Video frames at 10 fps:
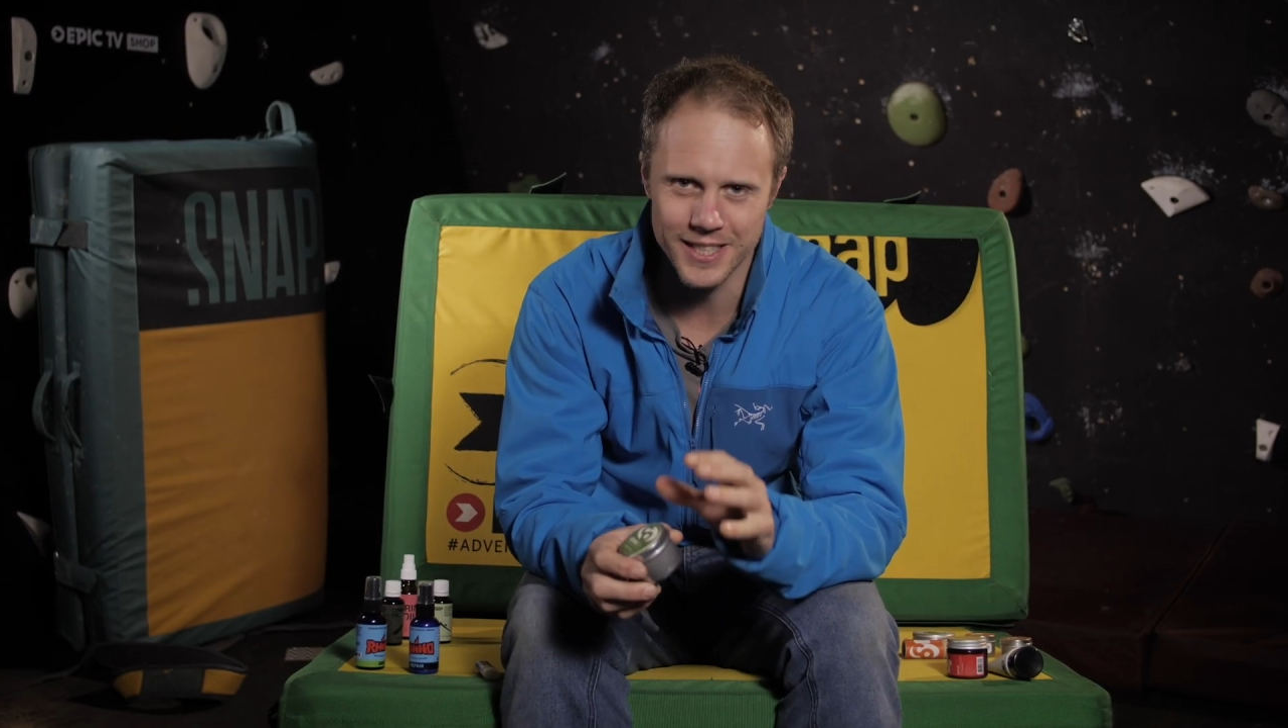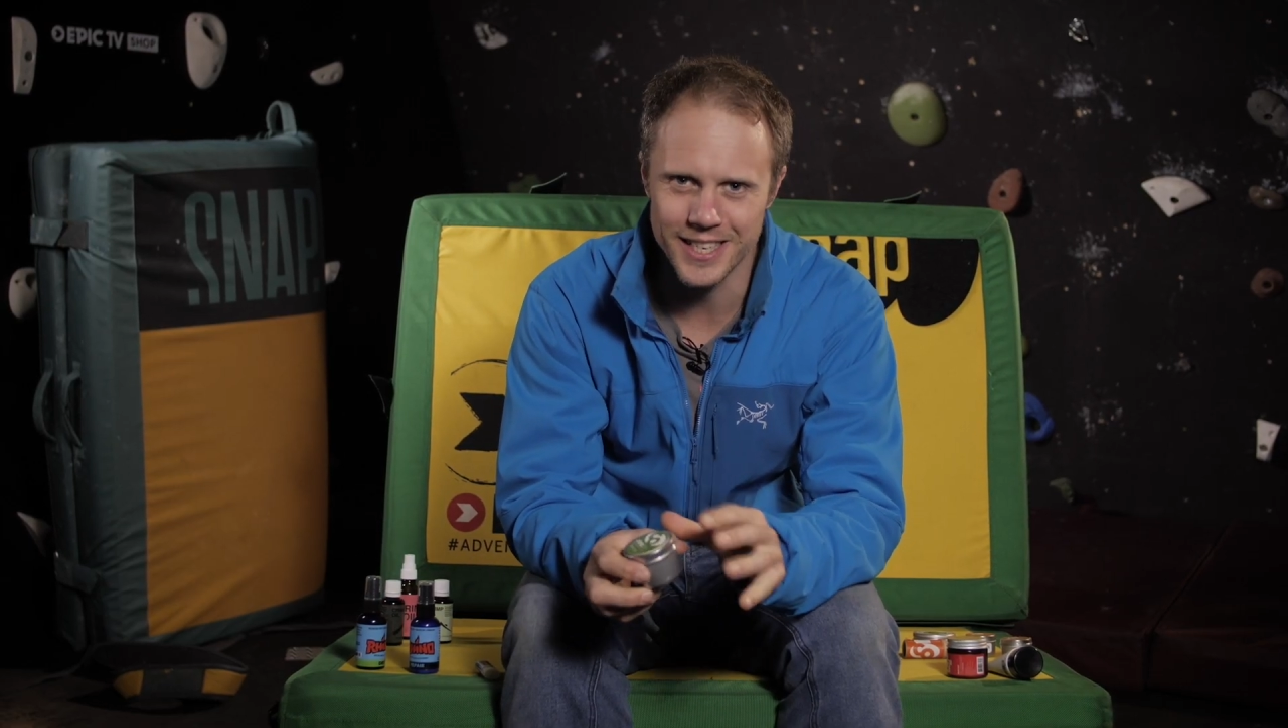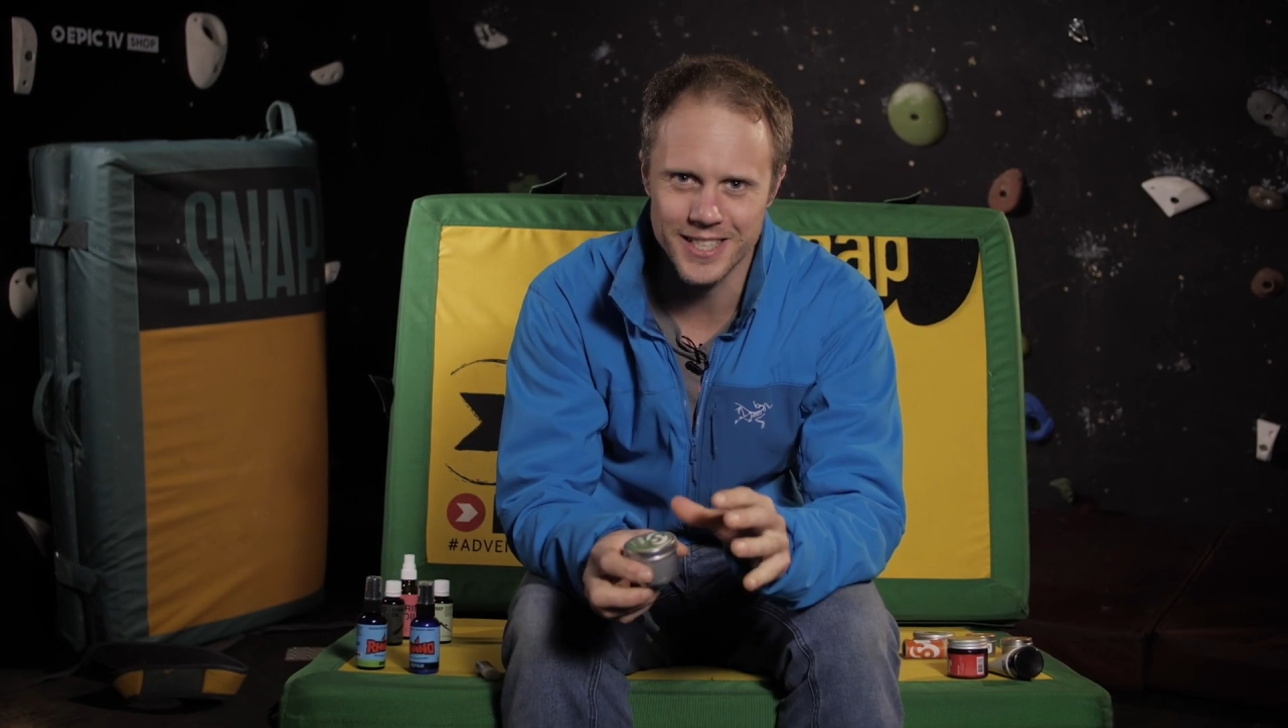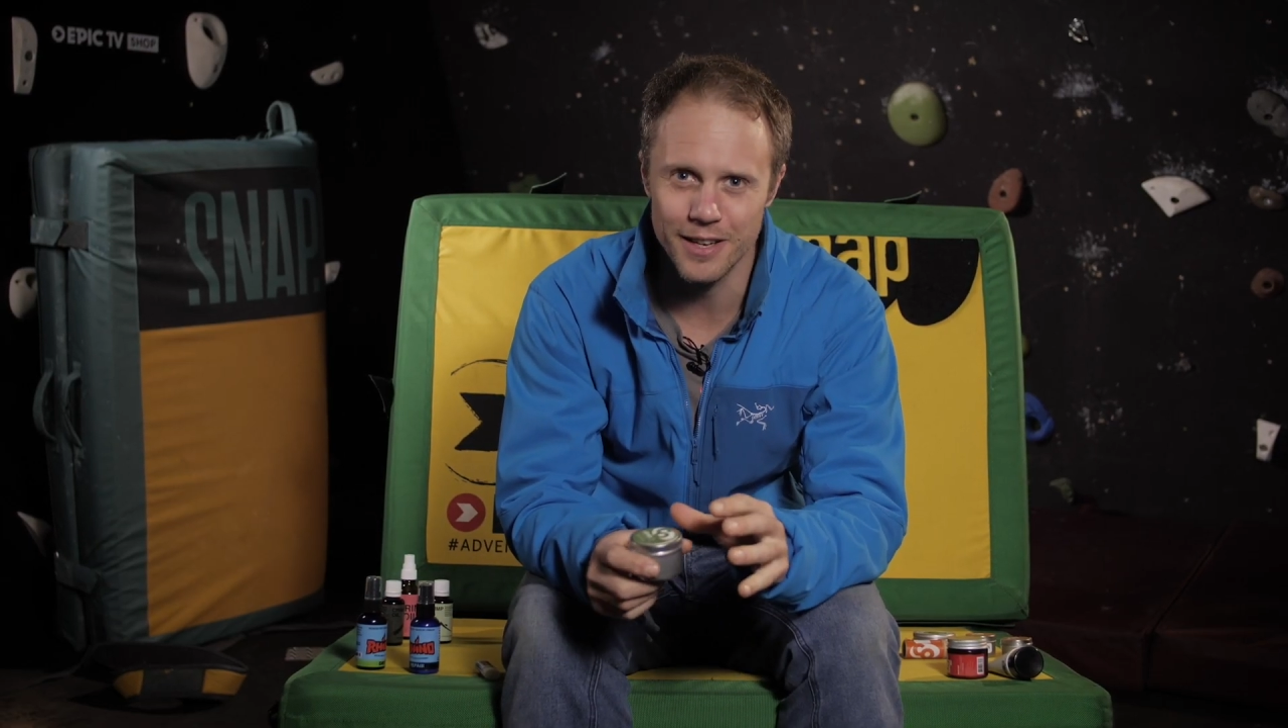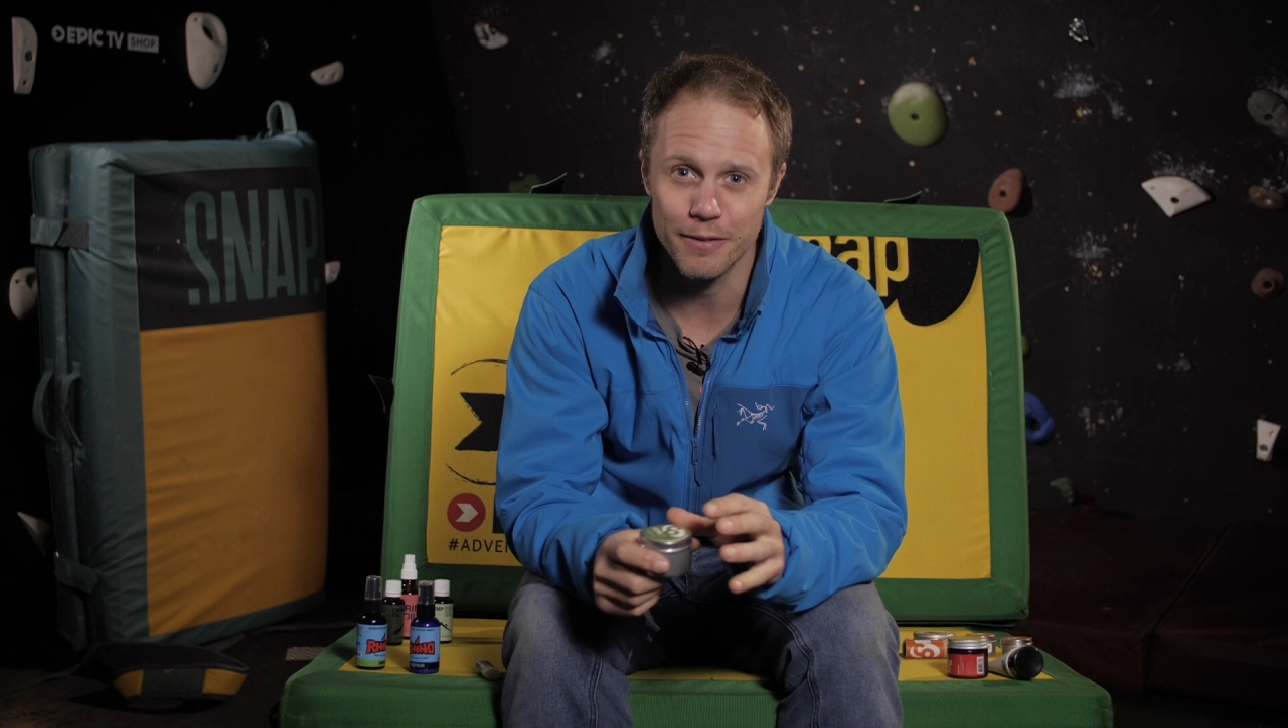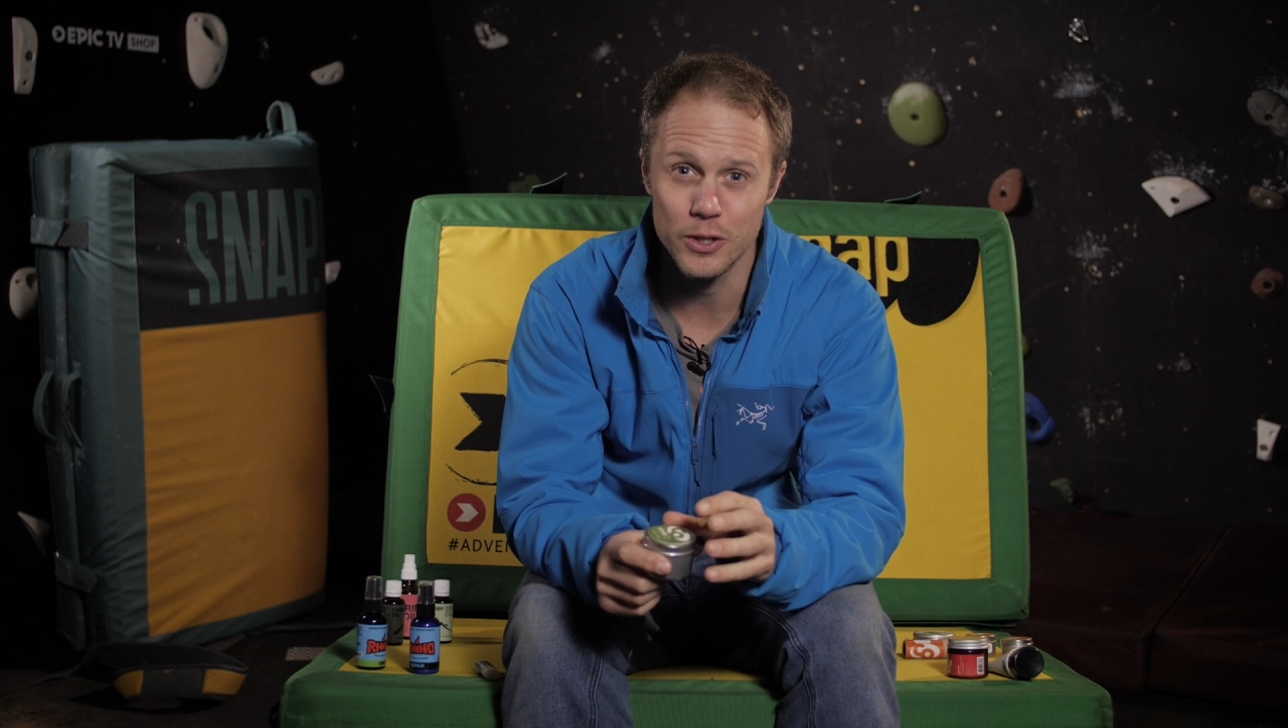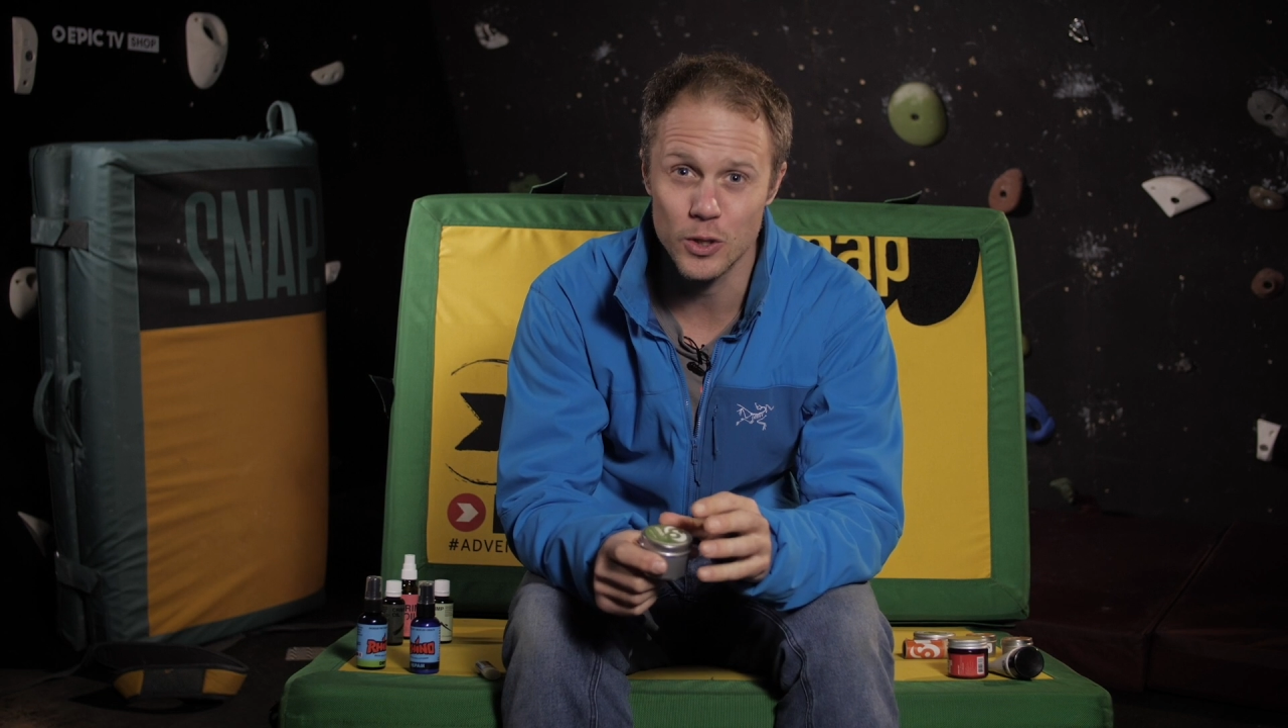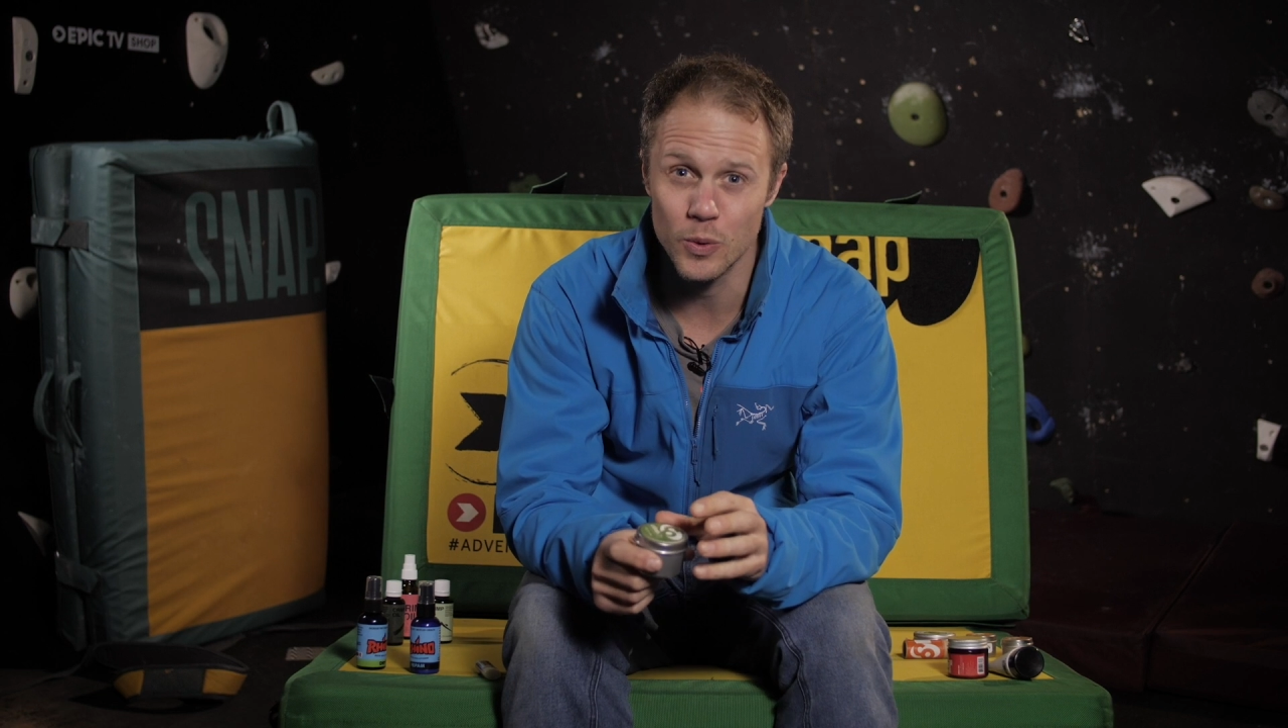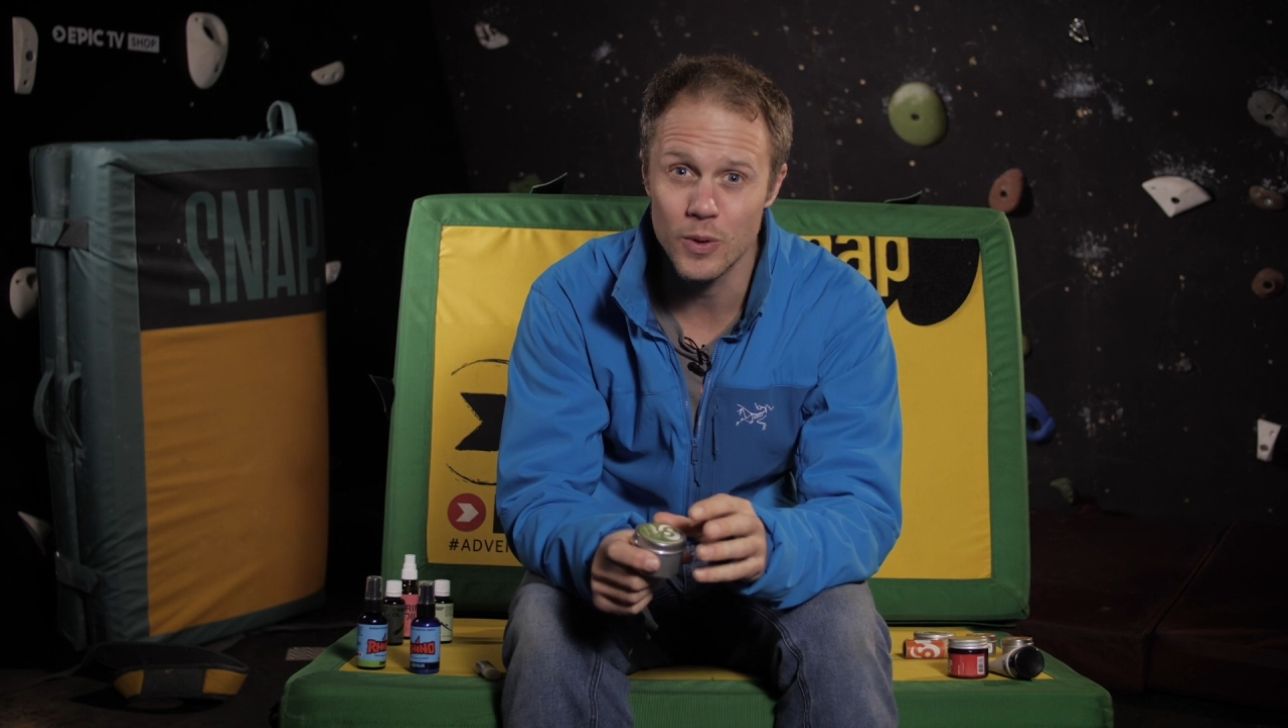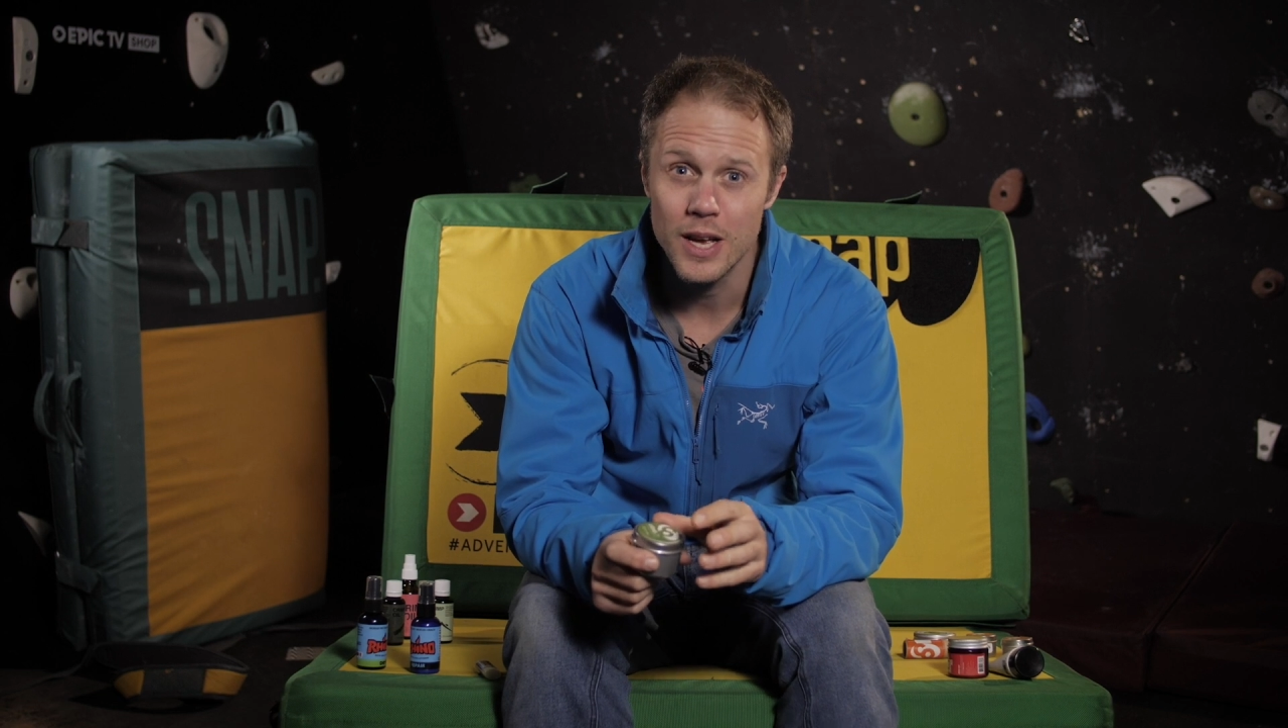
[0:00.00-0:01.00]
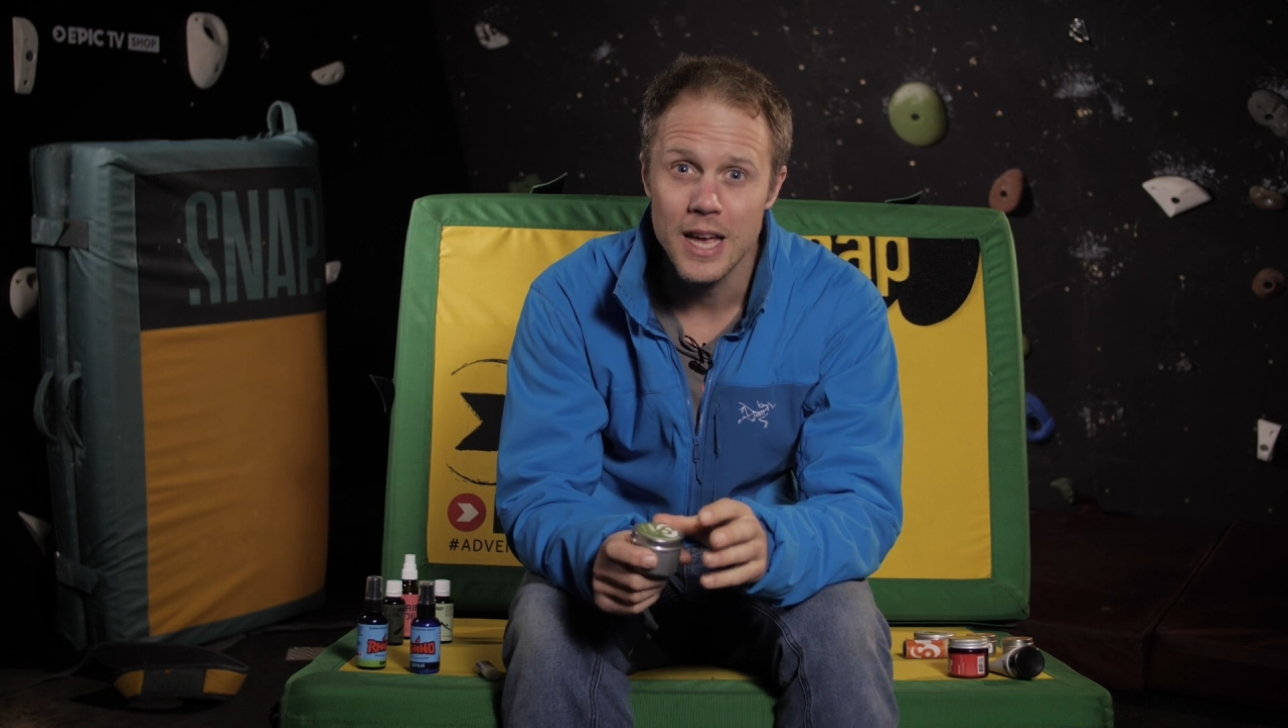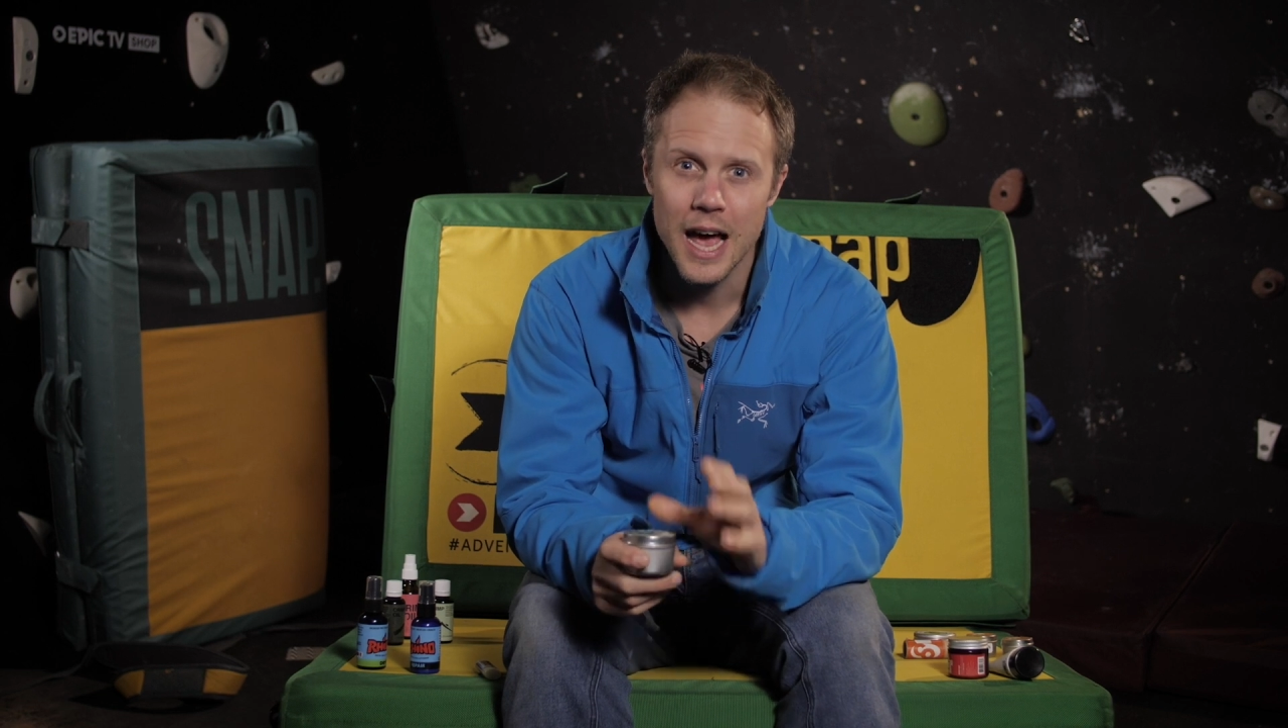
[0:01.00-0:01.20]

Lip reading: in this stuff at all.